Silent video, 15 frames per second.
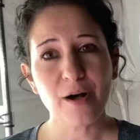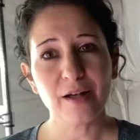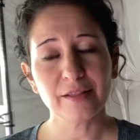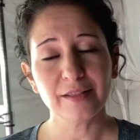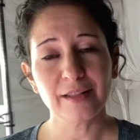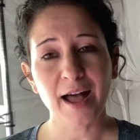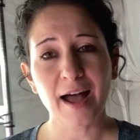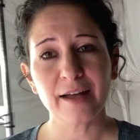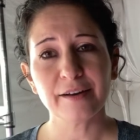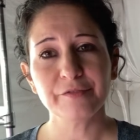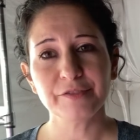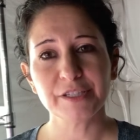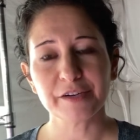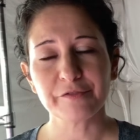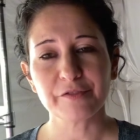a lot
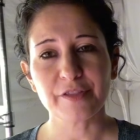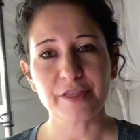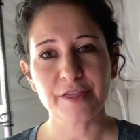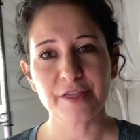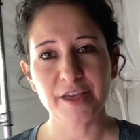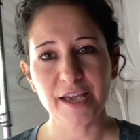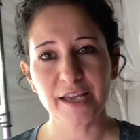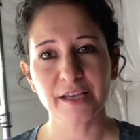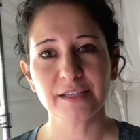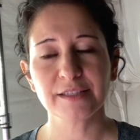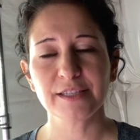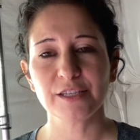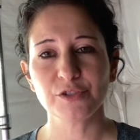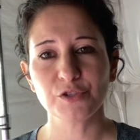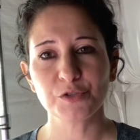of different
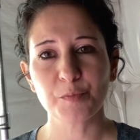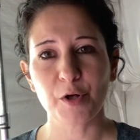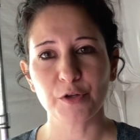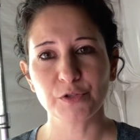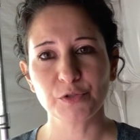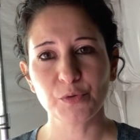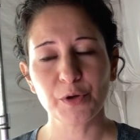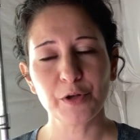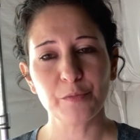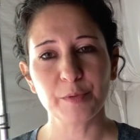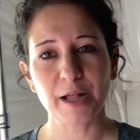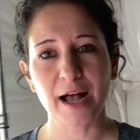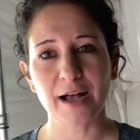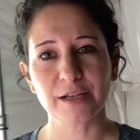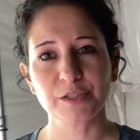things in small soil
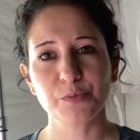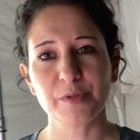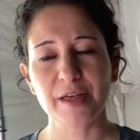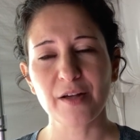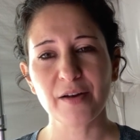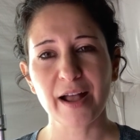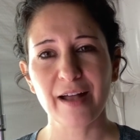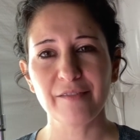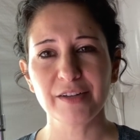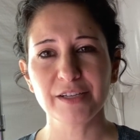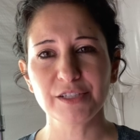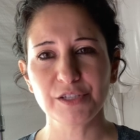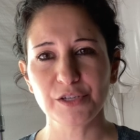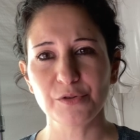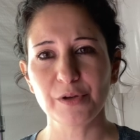blocks without
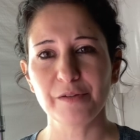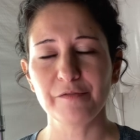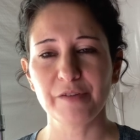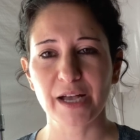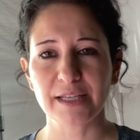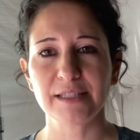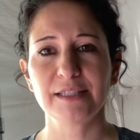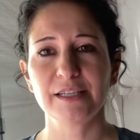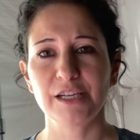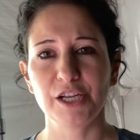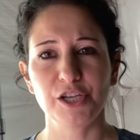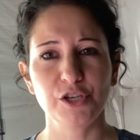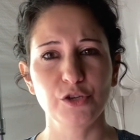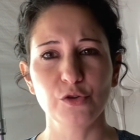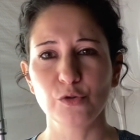having to invest in a
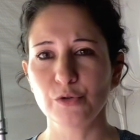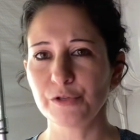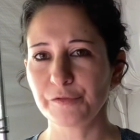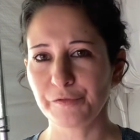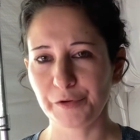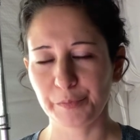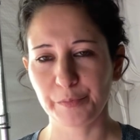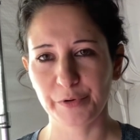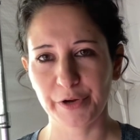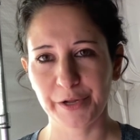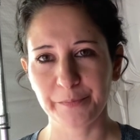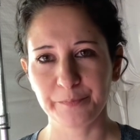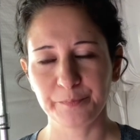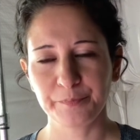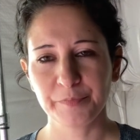huge
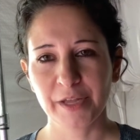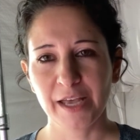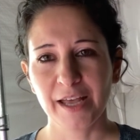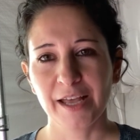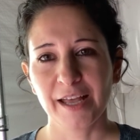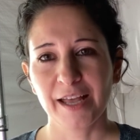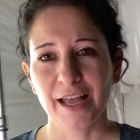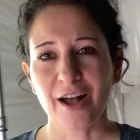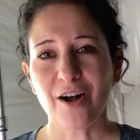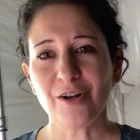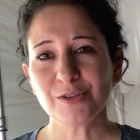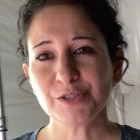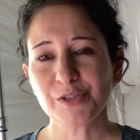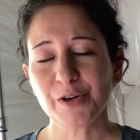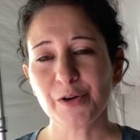footprint.
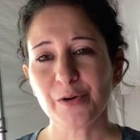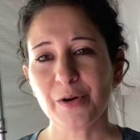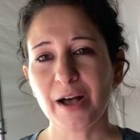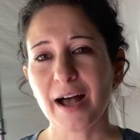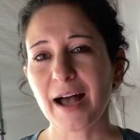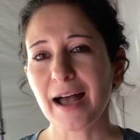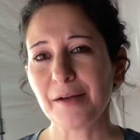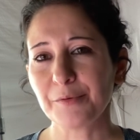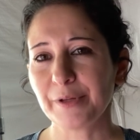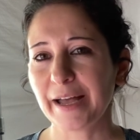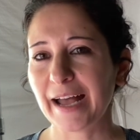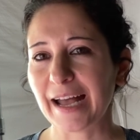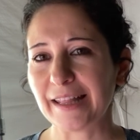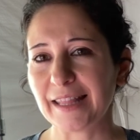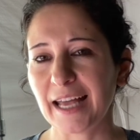Also, I will
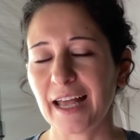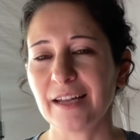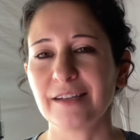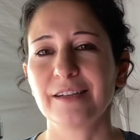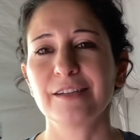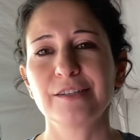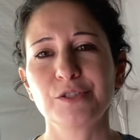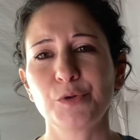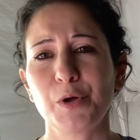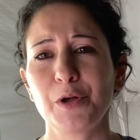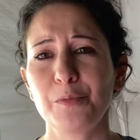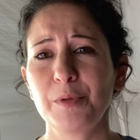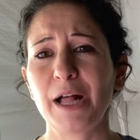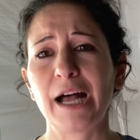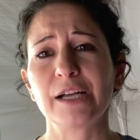add that
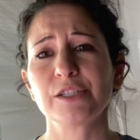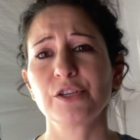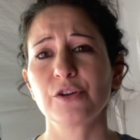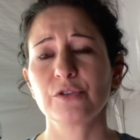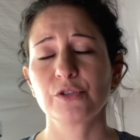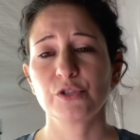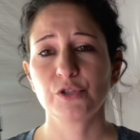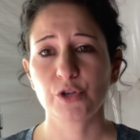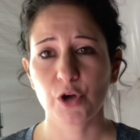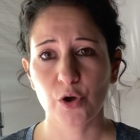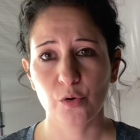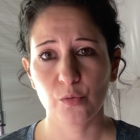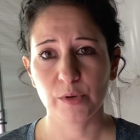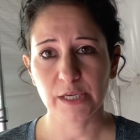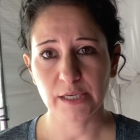soil blocks are
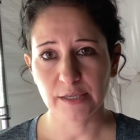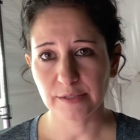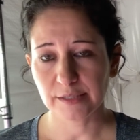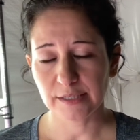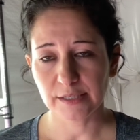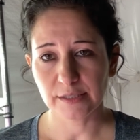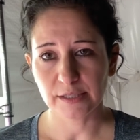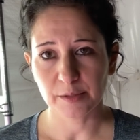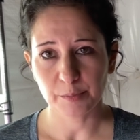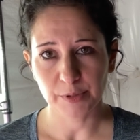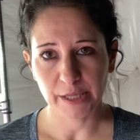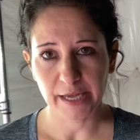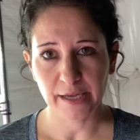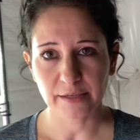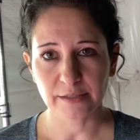so easy to
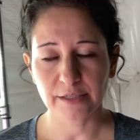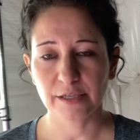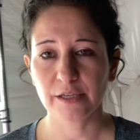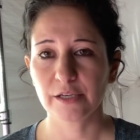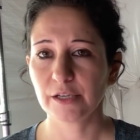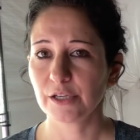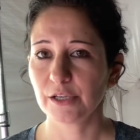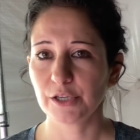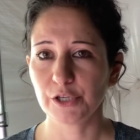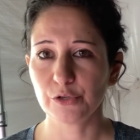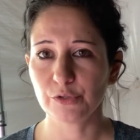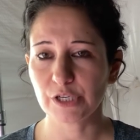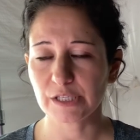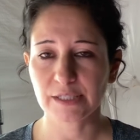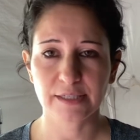plant.
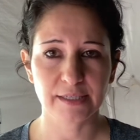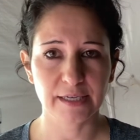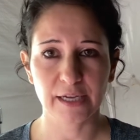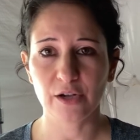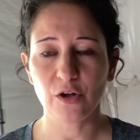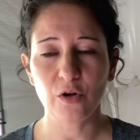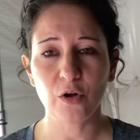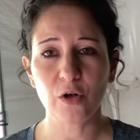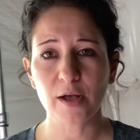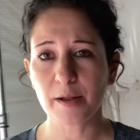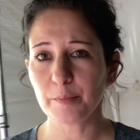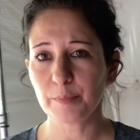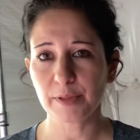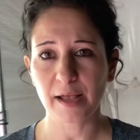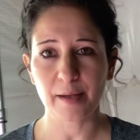You just dig a hole
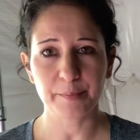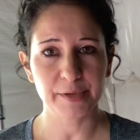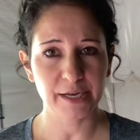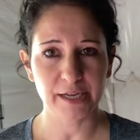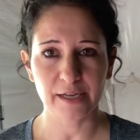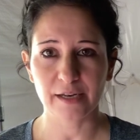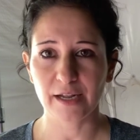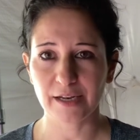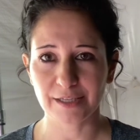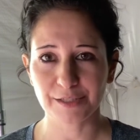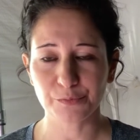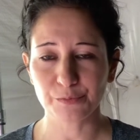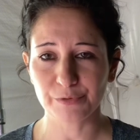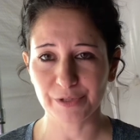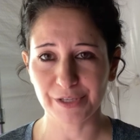and plop it in, and
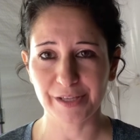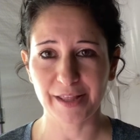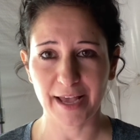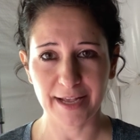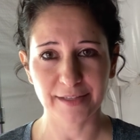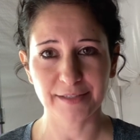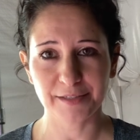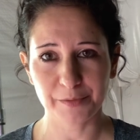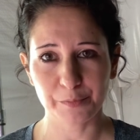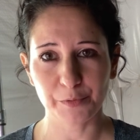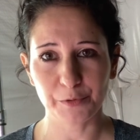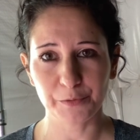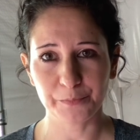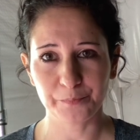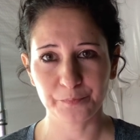it's really that simple.